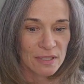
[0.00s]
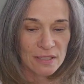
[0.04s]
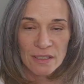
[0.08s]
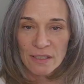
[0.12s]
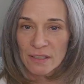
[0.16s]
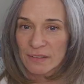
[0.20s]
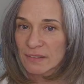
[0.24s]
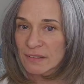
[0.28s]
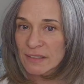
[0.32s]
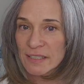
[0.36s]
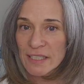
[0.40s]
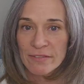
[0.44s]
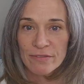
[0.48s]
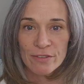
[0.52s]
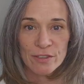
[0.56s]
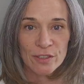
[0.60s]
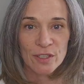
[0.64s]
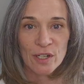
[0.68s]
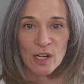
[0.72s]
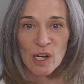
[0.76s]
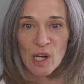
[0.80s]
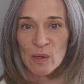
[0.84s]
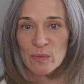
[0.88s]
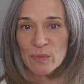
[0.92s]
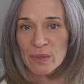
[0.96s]
leave your
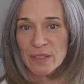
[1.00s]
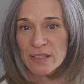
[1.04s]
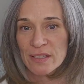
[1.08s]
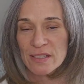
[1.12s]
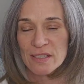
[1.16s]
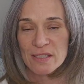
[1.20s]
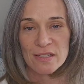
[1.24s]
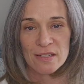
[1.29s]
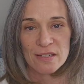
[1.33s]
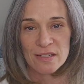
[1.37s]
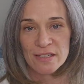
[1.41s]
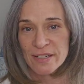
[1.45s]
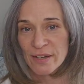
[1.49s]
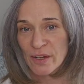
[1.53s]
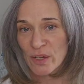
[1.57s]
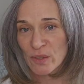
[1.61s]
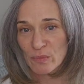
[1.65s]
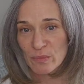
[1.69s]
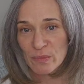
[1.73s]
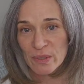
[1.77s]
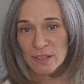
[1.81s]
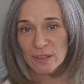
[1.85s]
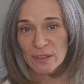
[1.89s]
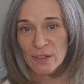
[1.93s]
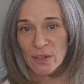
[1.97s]
comments down
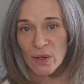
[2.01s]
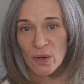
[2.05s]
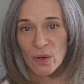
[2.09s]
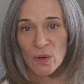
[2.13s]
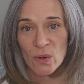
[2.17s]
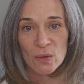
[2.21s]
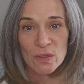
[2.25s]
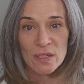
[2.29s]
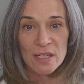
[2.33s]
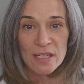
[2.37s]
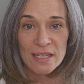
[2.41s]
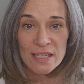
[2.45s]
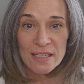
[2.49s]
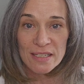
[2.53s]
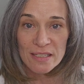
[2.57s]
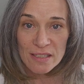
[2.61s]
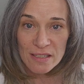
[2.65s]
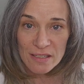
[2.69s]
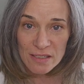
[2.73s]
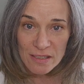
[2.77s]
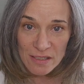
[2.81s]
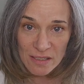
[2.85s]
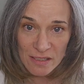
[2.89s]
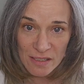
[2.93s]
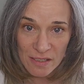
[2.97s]
below.
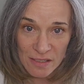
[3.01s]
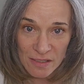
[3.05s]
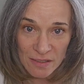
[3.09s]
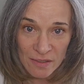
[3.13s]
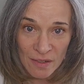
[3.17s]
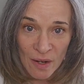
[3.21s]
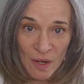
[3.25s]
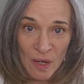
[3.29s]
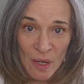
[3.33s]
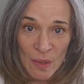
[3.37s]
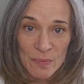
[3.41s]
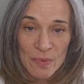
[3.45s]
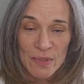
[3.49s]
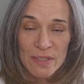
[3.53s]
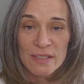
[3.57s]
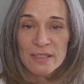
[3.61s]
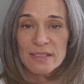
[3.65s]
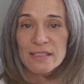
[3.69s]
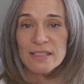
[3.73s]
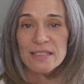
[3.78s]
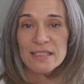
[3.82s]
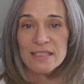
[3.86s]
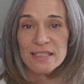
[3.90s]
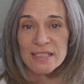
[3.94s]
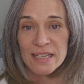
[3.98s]
Stop,
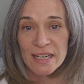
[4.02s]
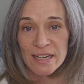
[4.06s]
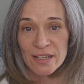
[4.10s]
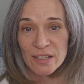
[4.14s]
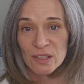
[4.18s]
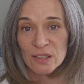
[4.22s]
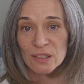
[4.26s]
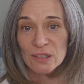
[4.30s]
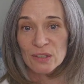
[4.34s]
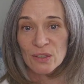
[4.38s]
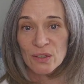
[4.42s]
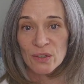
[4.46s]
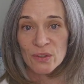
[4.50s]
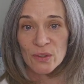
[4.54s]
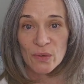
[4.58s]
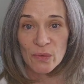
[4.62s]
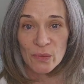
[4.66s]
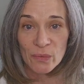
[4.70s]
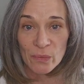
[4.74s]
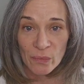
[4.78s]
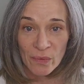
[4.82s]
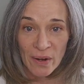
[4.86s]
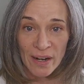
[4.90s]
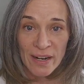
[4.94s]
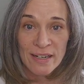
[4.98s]
take a look,
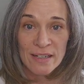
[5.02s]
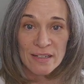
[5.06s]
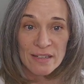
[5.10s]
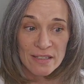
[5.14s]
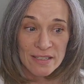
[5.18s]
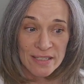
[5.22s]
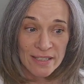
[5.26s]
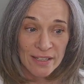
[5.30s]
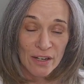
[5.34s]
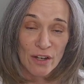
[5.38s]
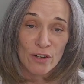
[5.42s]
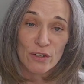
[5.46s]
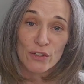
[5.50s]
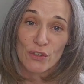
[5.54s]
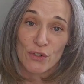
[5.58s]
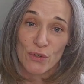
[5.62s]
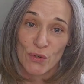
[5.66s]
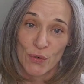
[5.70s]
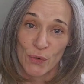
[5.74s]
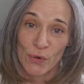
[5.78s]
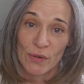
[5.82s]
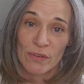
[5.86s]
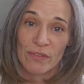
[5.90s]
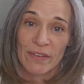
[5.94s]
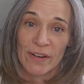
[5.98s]
write down
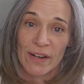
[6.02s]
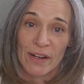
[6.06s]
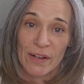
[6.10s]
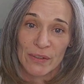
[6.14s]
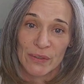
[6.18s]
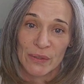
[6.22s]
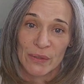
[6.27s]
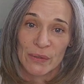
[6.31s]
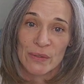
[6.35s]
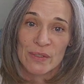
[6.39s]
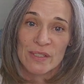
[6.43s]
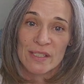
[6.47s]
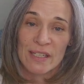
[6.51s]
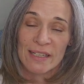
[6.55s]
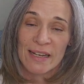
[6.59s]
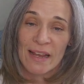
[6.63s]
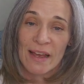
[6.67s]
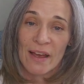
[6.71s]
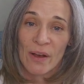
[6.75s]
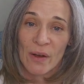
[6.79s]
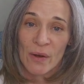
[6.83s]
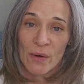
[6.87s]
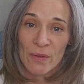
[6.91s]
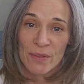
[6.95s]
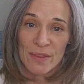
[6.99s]
your values and
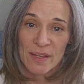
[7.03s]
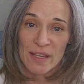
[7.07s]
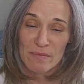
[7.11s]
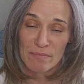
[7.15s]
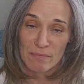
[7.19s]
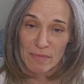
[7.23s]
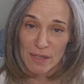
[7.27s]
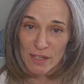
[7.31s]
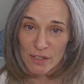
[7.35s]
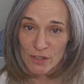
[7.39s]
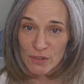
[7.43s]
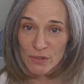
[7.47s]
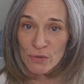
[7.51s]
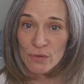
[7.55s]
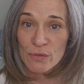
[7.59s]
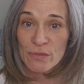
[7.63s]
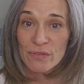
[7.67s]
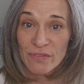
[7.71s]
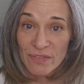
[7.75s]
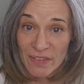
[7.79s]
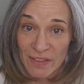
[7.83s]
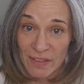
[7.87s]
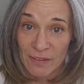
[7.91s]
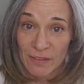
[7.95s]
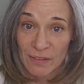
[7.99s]
how they make you
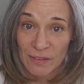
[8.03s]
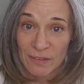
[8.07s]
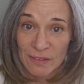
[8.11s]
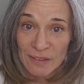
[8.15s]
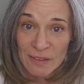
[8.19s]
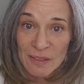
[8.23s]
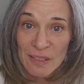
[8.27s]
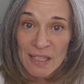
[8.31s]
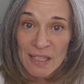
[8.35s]
feel,